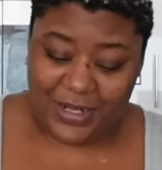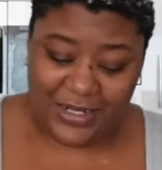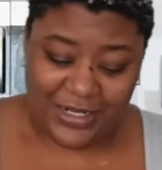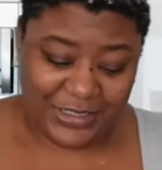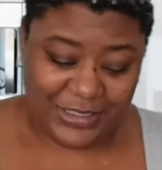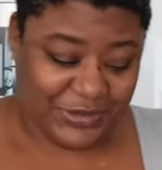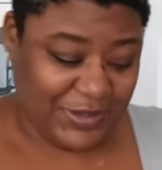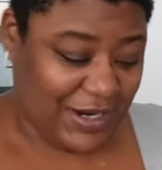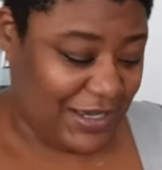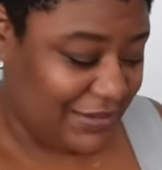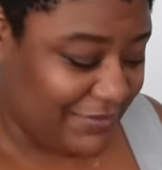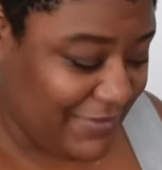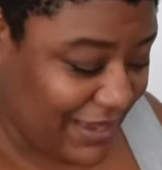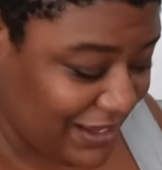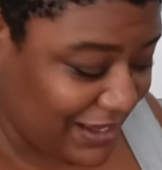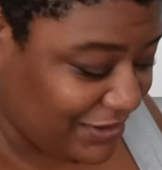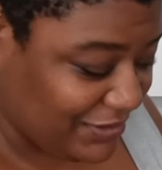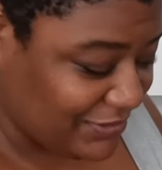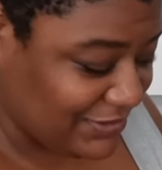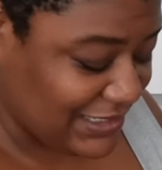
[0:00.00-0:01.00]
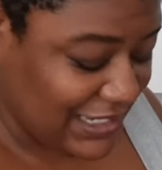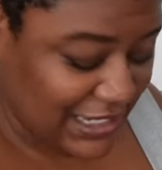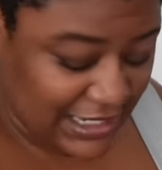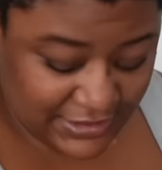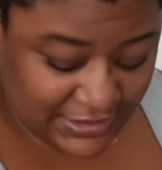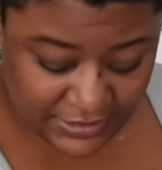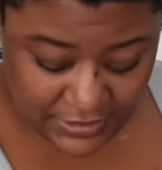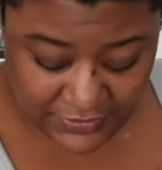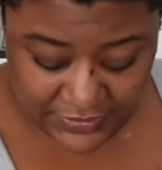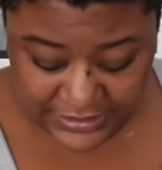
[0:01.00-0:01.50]
need to try them out.
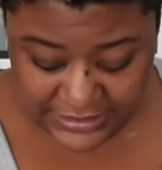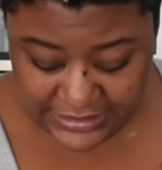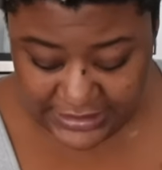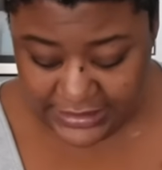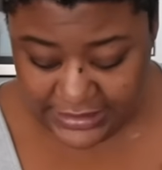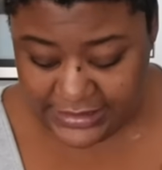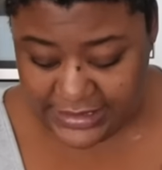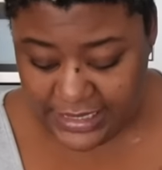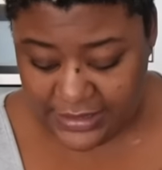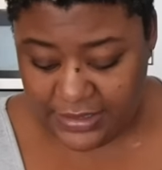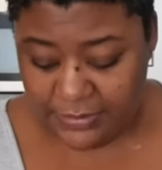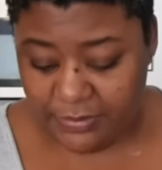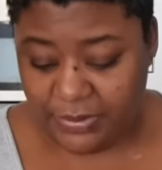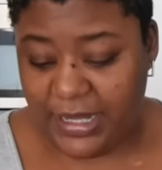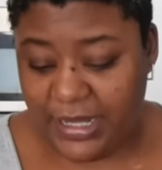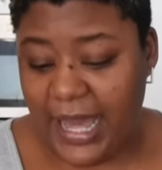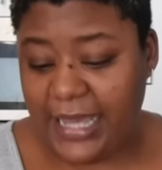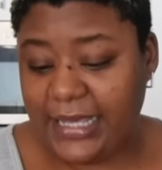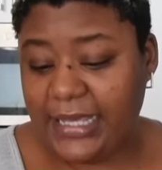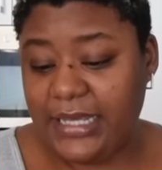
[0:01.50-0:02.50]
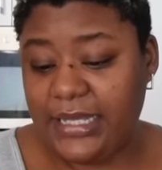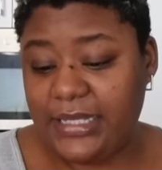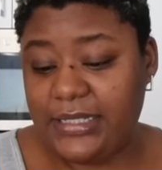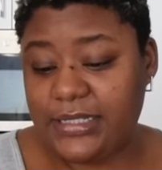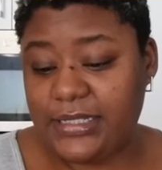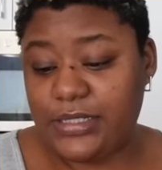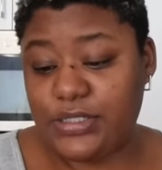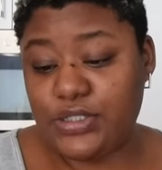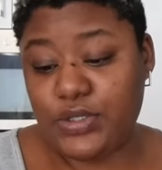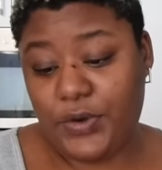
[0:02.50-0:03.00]
So this is the
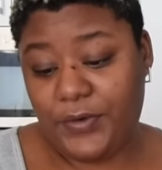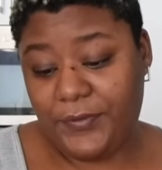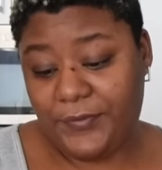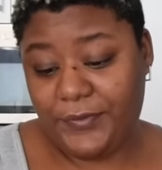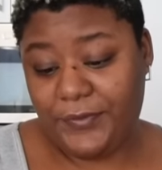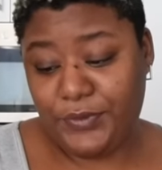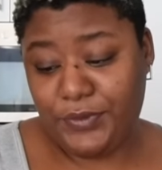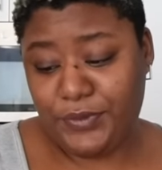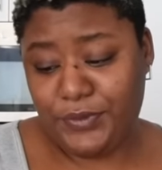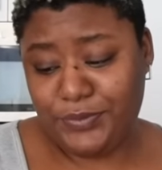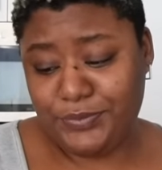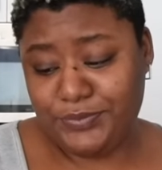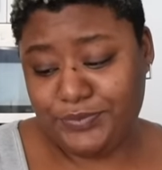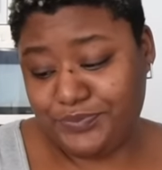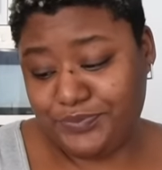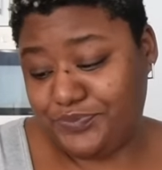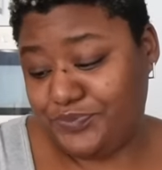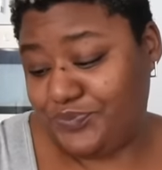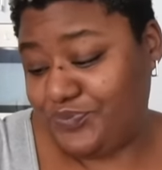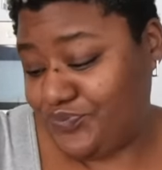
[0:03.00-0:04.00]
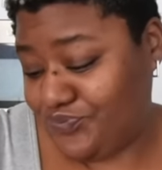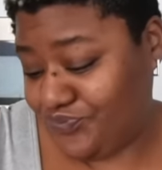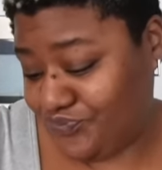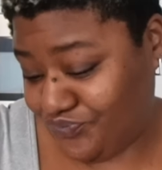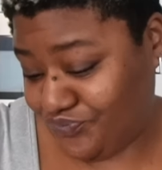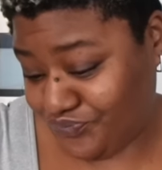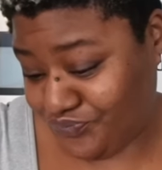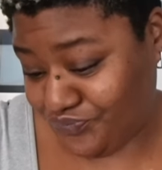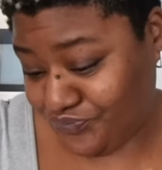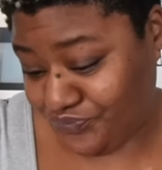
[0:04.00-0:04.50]
blackened tofu
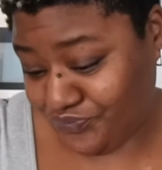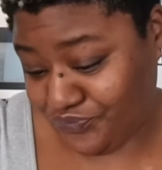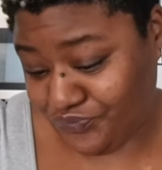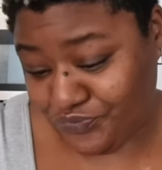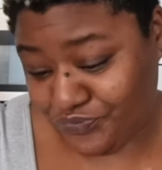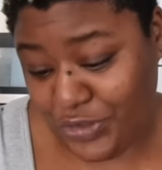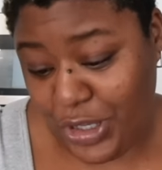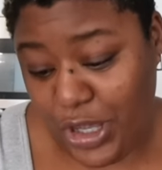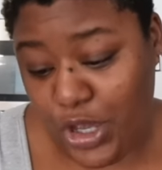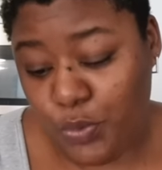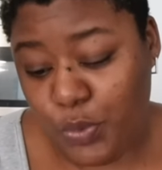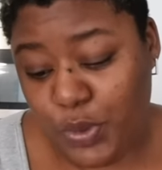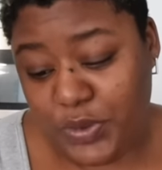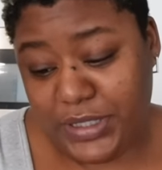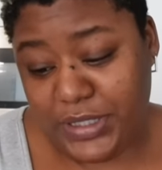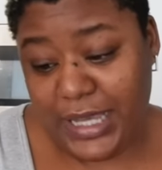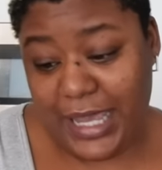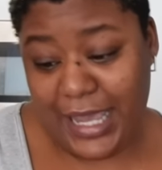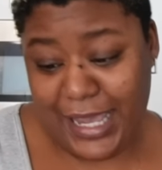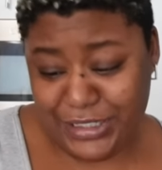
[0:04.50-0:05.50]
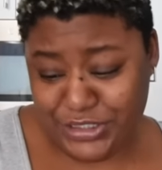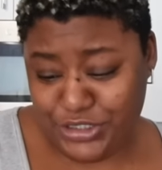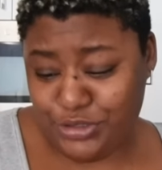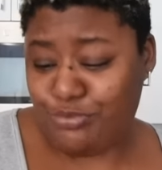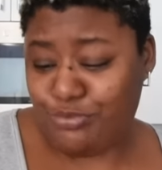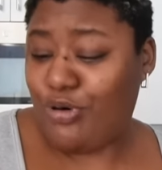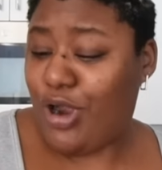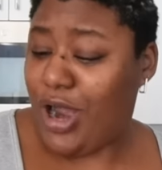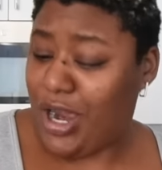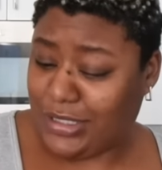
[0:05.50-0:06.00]
with Cajun
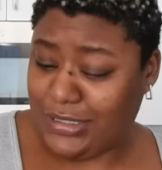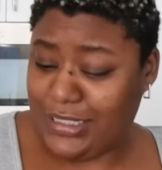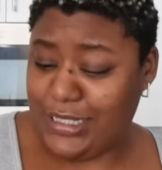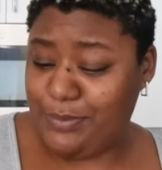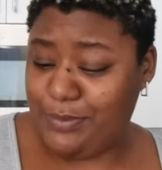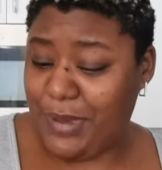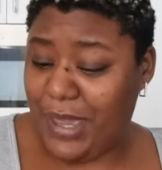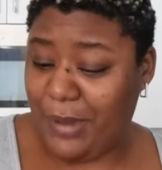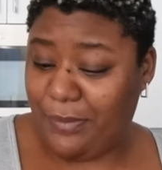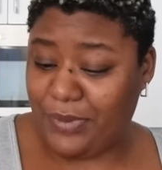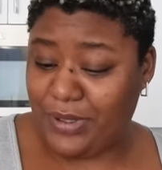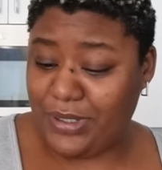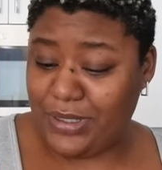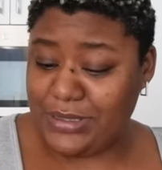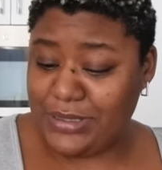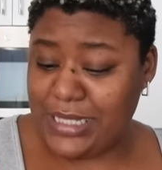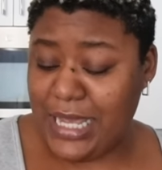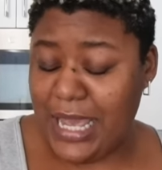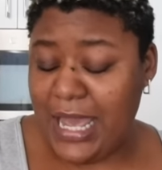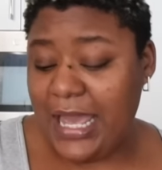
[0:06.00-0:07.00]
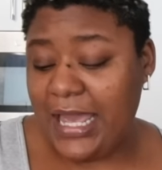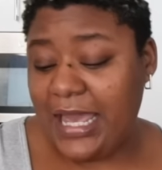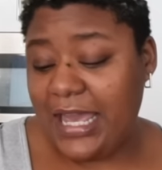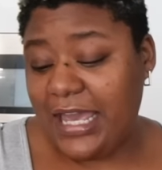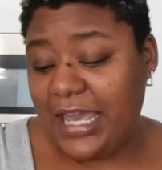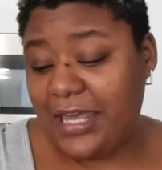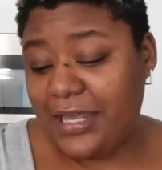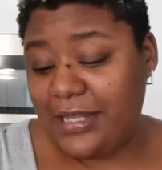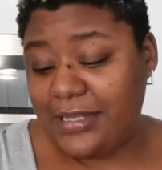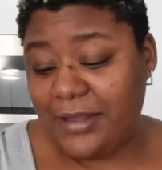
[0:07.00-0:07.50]
broccoli, peppers,
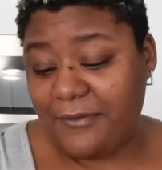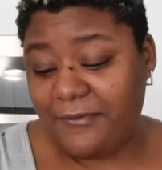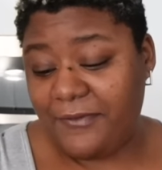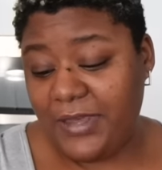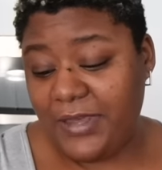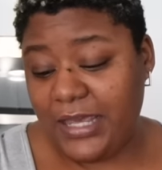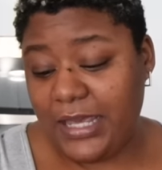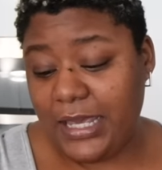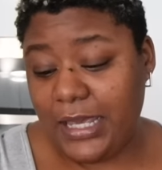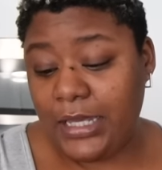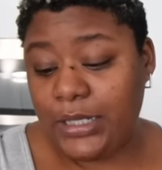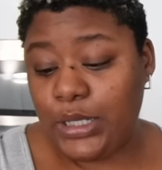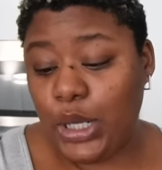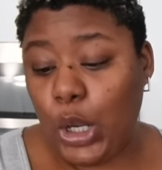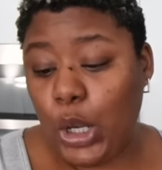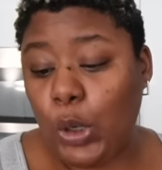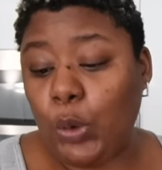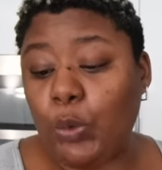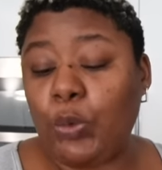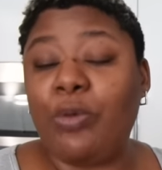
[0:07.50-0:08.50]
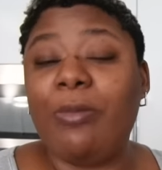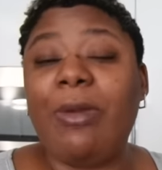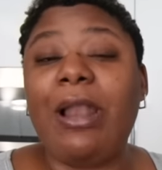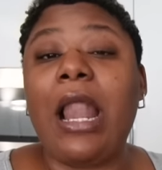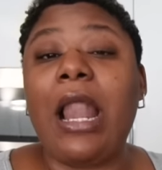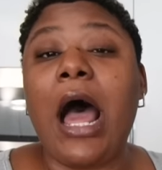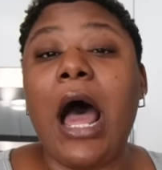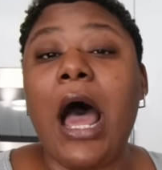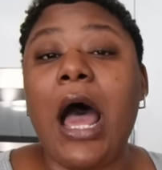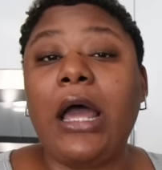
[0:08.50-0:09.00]
and vegan
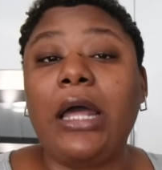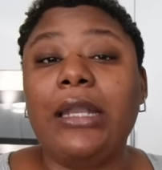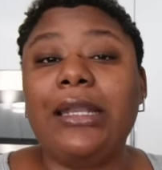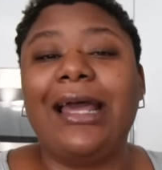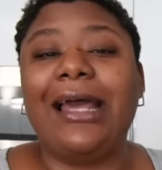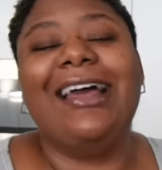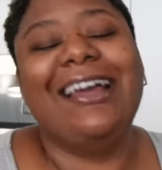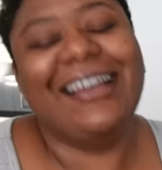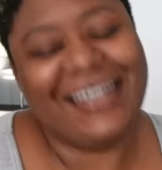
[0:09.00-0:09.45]
remoulade.